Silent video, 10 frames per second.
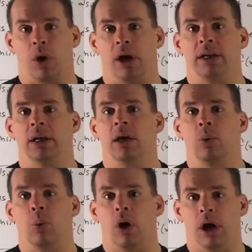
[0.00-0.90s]
1,
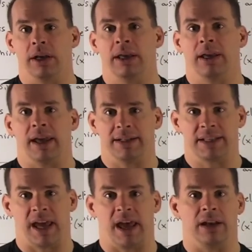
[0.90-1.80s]
1, and
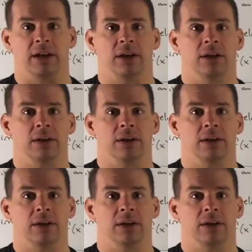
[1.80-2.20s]
10.